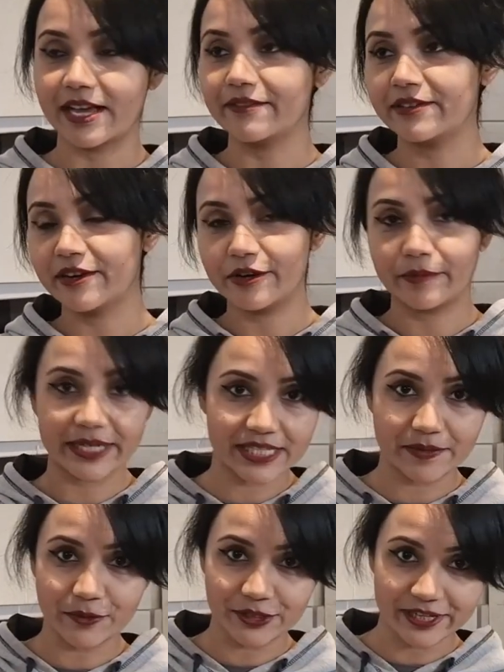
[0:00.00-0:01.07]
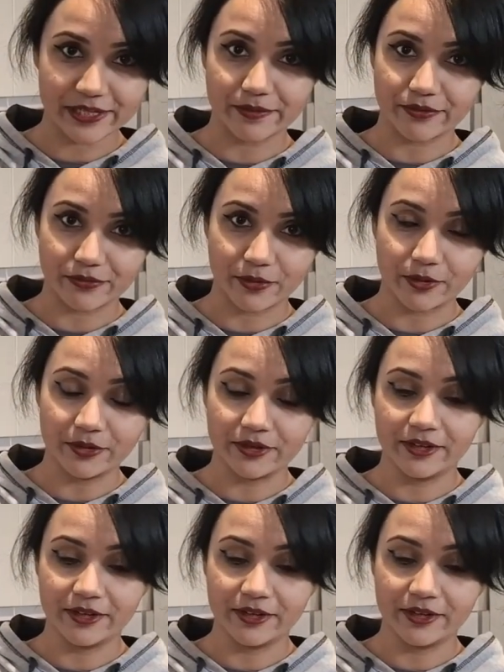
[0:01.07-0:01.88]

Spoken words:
I have never made samosas before.